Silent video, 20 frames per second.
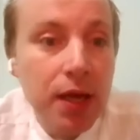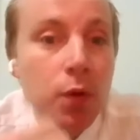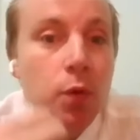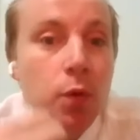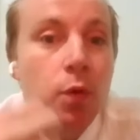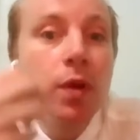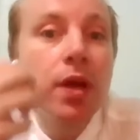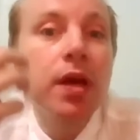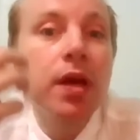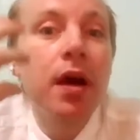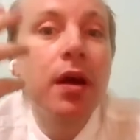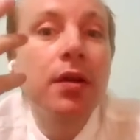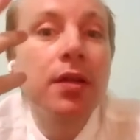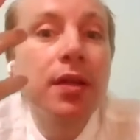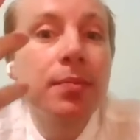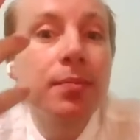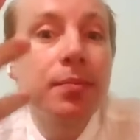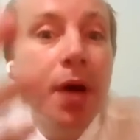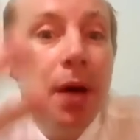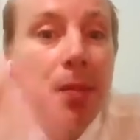We are
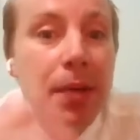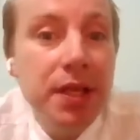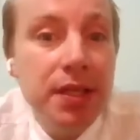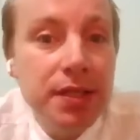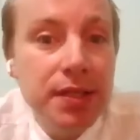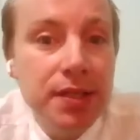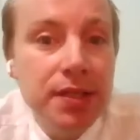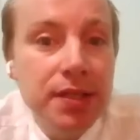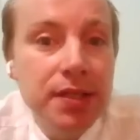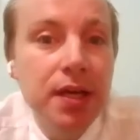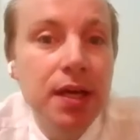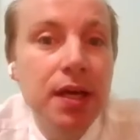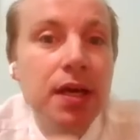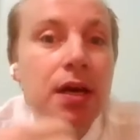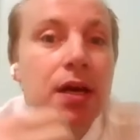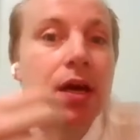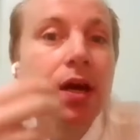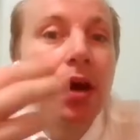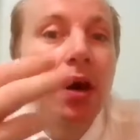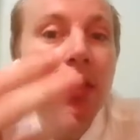the puppets
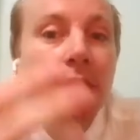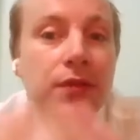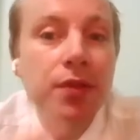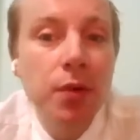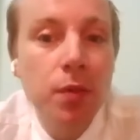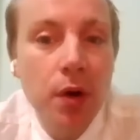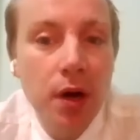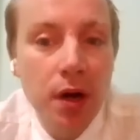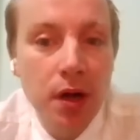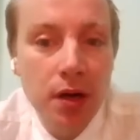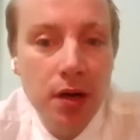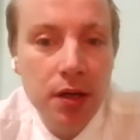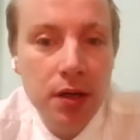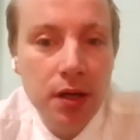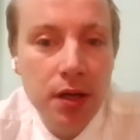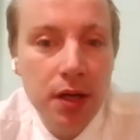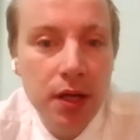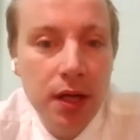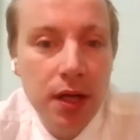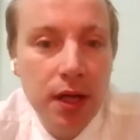of the world.
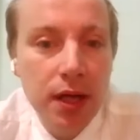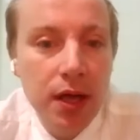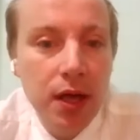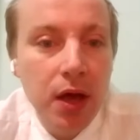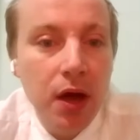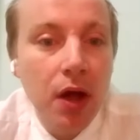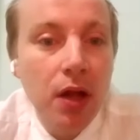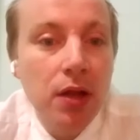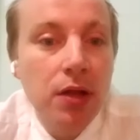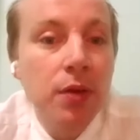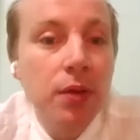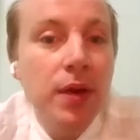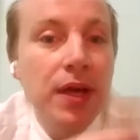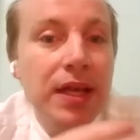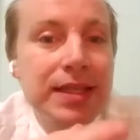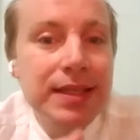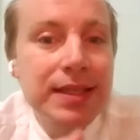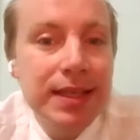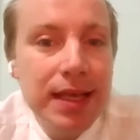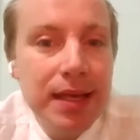Although
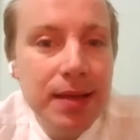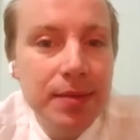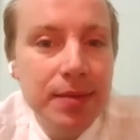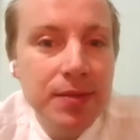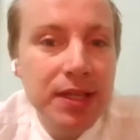it seems